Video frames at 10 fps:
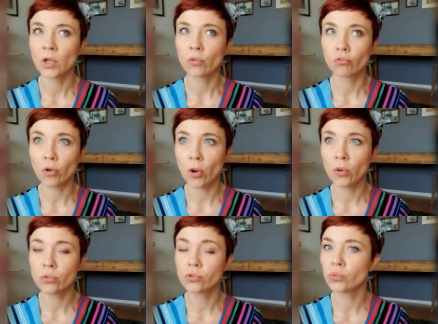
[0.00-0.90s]

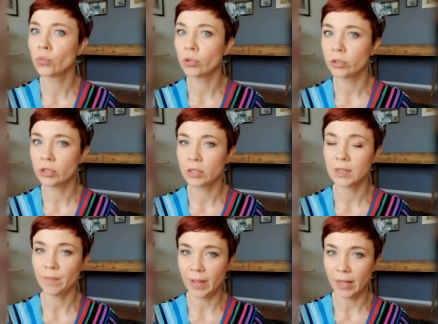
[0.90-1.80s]
rosewood
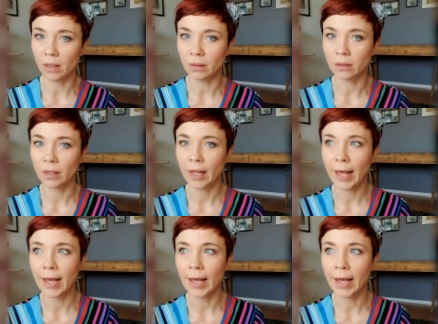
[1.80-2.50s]
smell